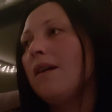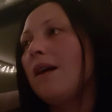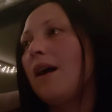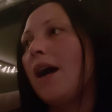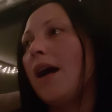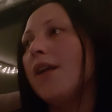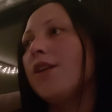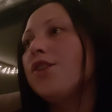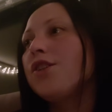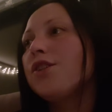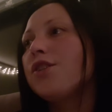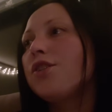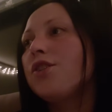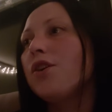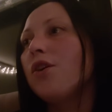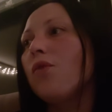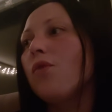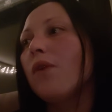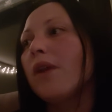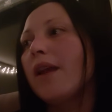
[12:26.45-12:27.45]
I just
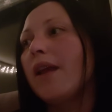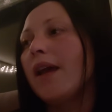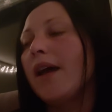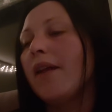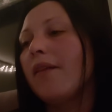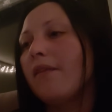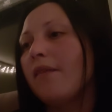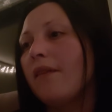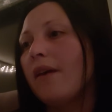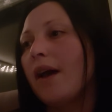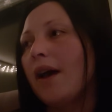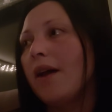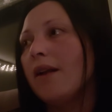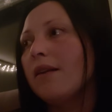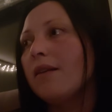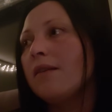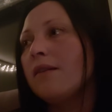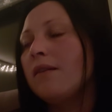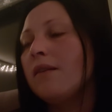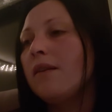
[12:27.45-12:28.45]
don't get that,
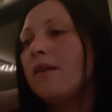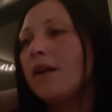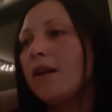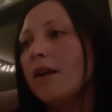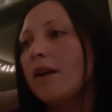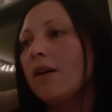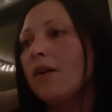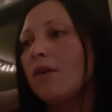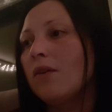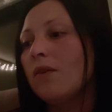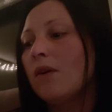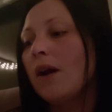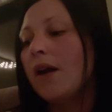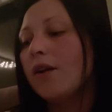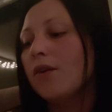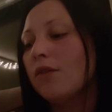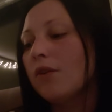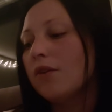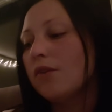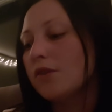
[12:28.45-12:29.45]
you know, I
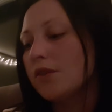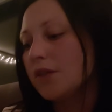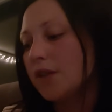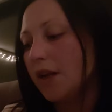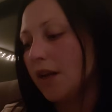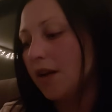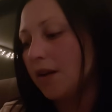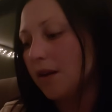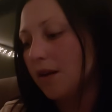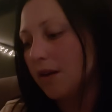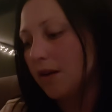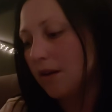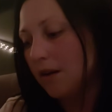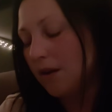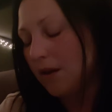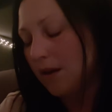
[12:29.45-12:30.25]
don't understand it.